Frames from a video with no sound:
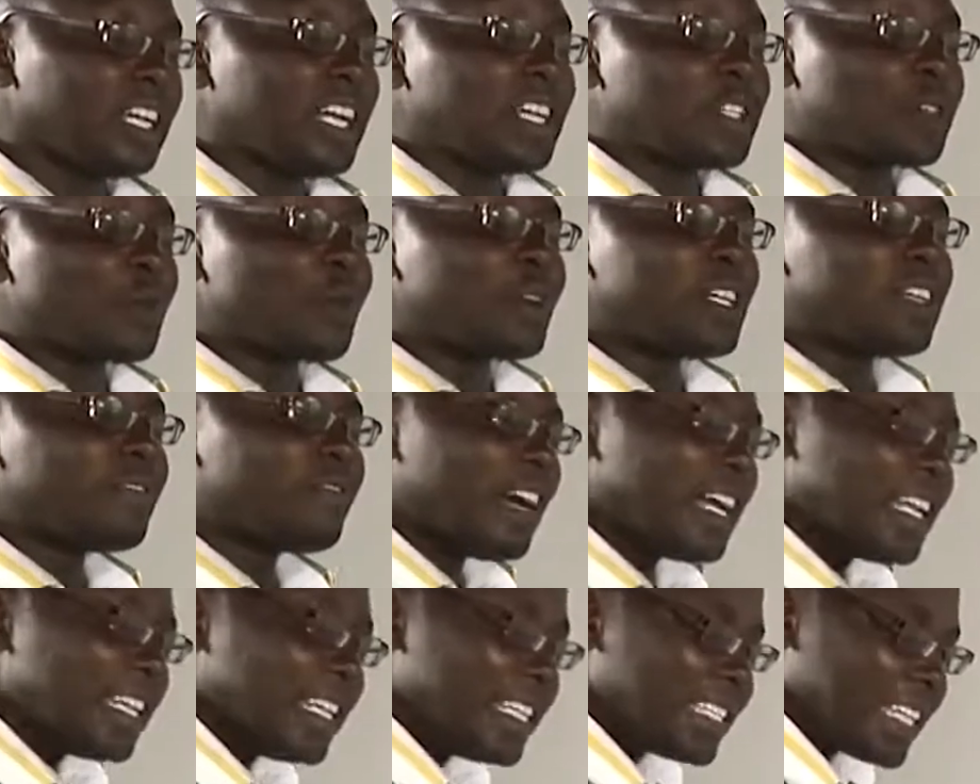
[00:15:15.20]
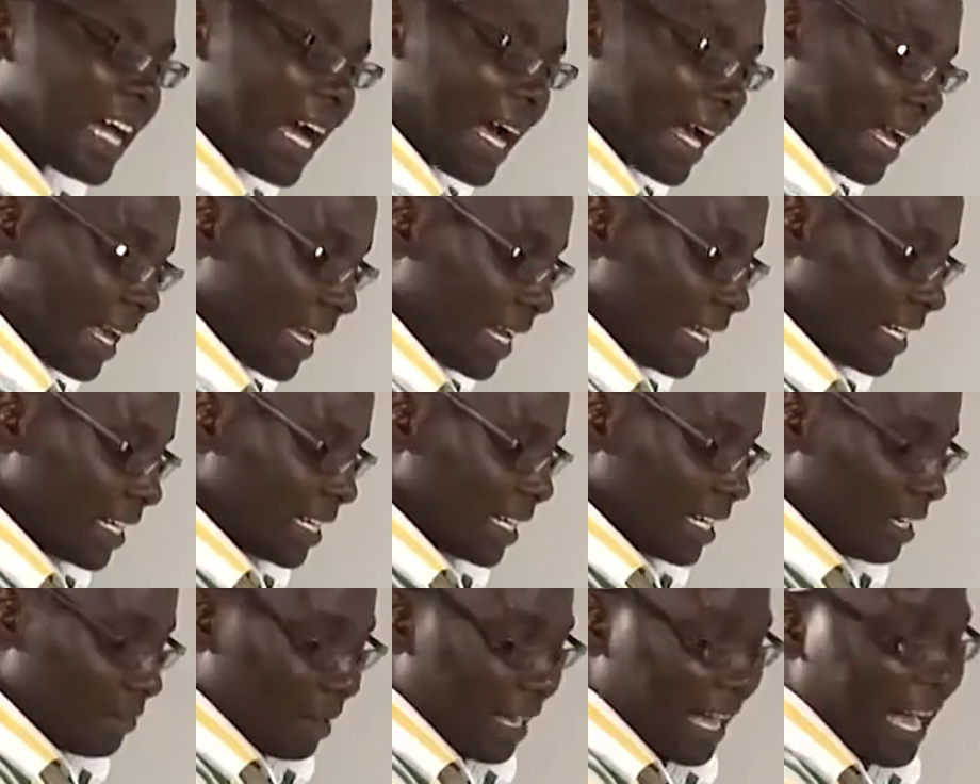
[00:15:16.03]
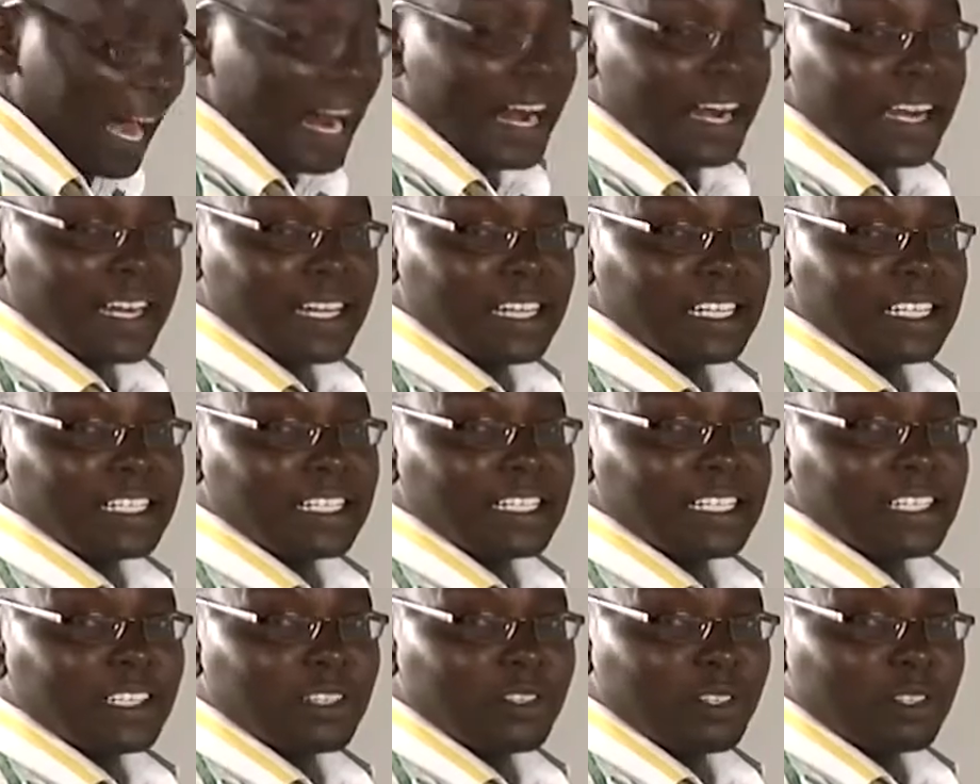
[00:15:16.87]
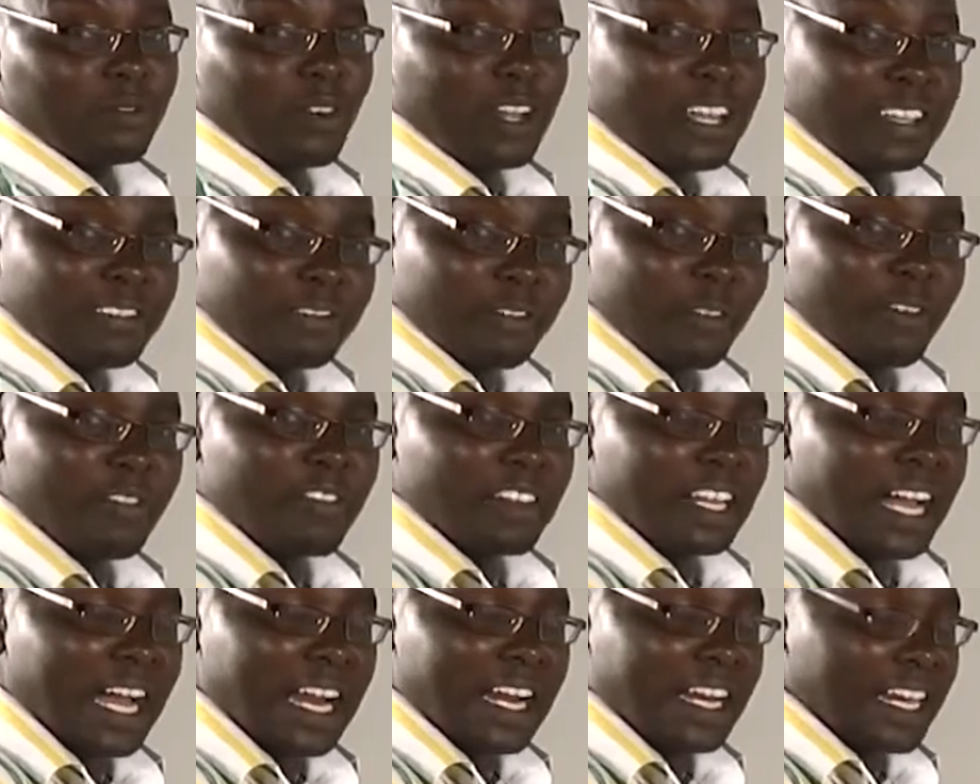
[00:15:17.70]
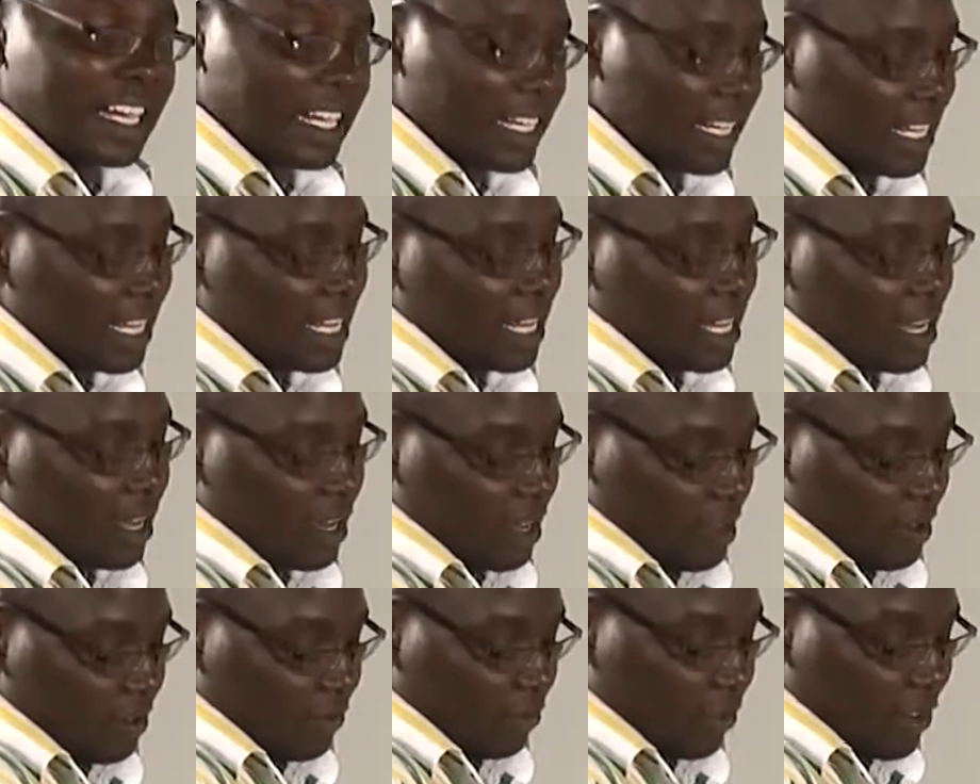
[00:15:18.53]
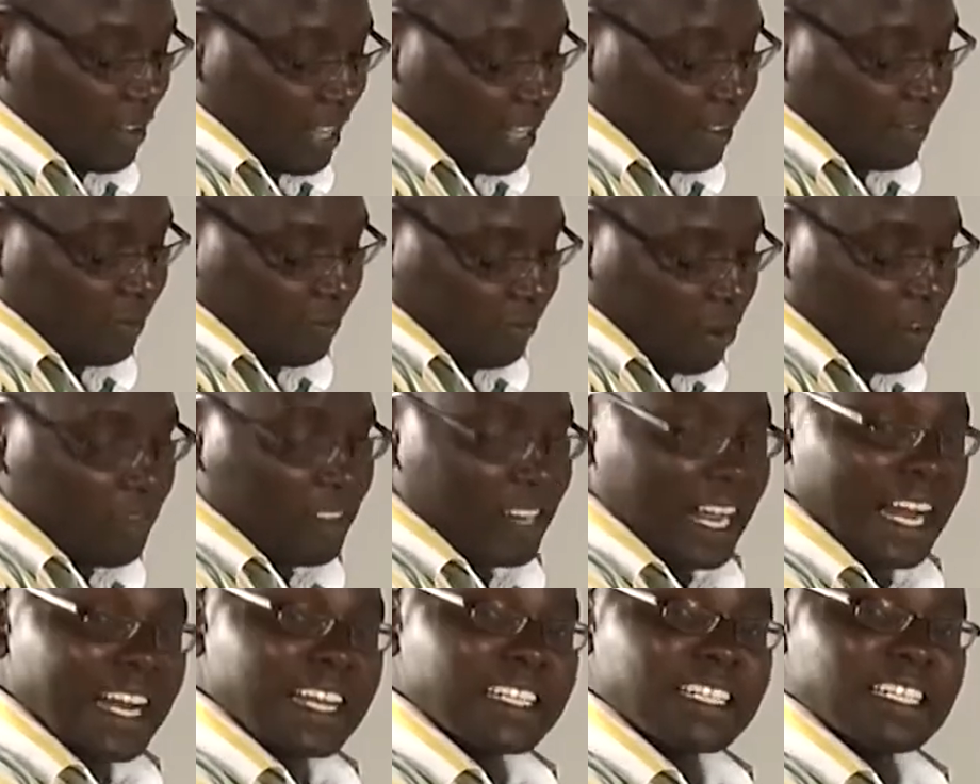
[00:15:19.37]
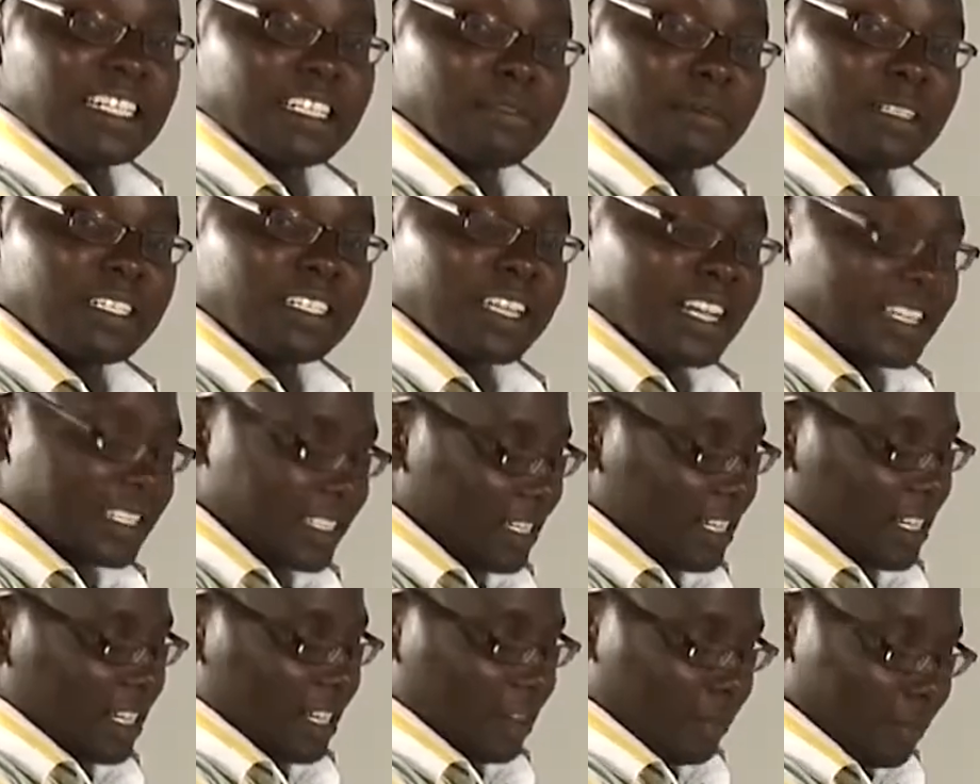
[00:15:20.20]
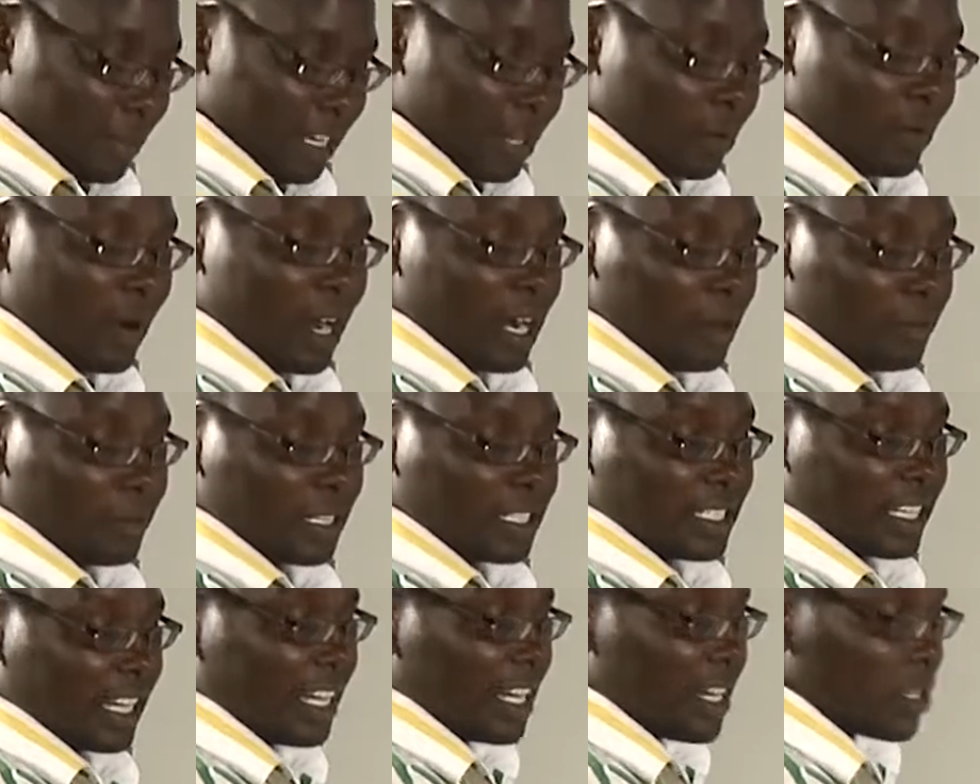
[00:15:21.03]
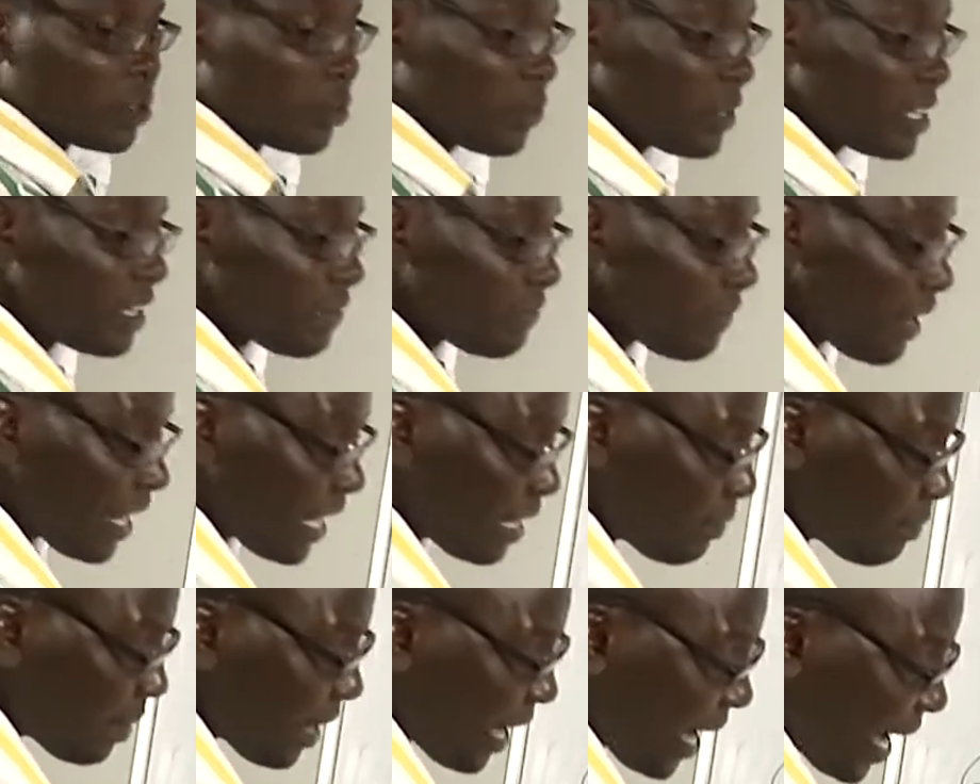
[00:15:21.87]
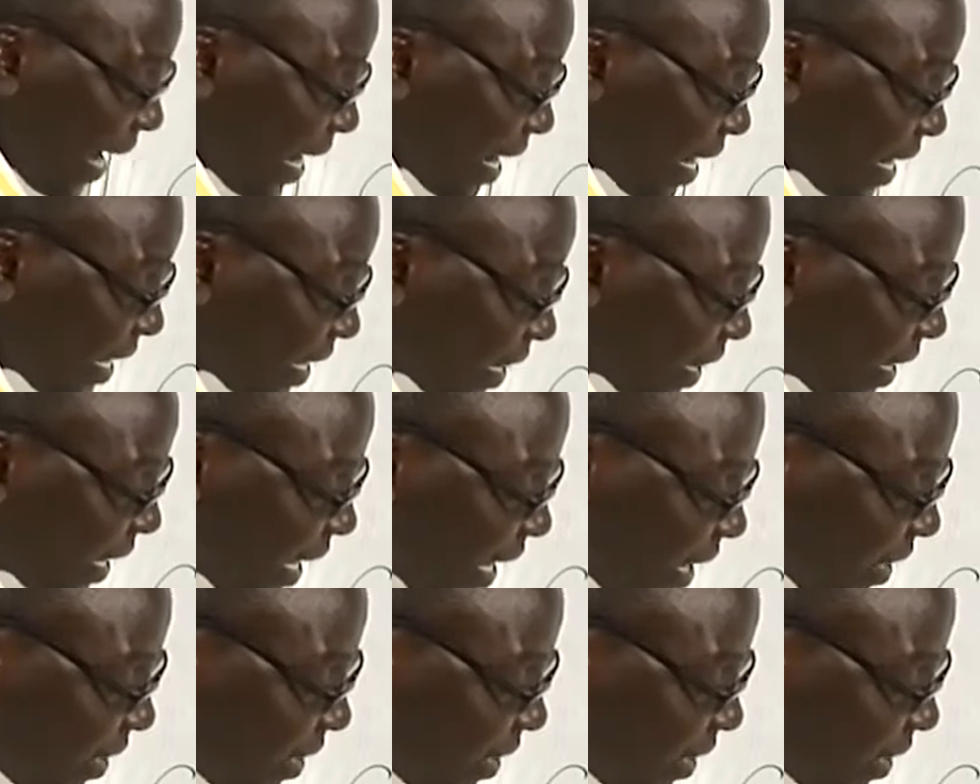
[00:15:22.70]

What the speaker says: So we divide this again by 100. But for every 100 centimeters, make 1 meter. So we divide by 100 there.